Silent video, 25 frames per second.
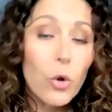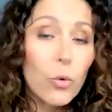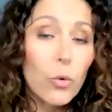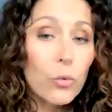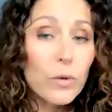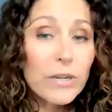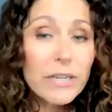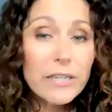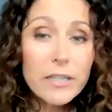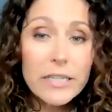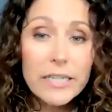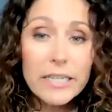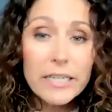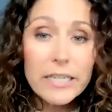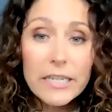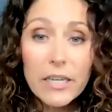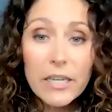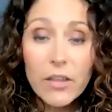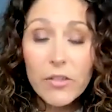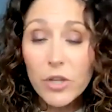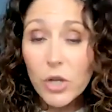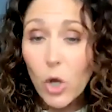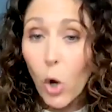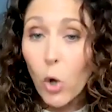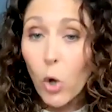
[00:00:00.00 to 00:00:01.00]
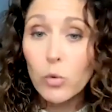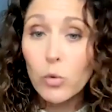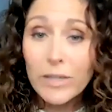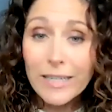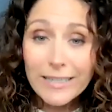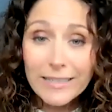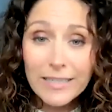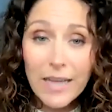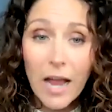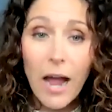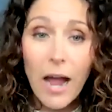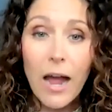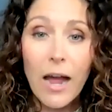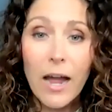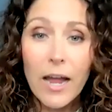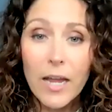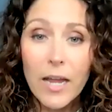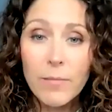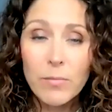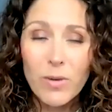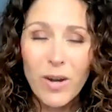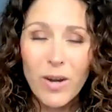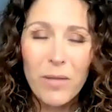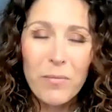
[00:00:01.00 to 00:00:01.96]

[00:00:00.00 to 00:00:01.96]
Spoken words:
really the only time,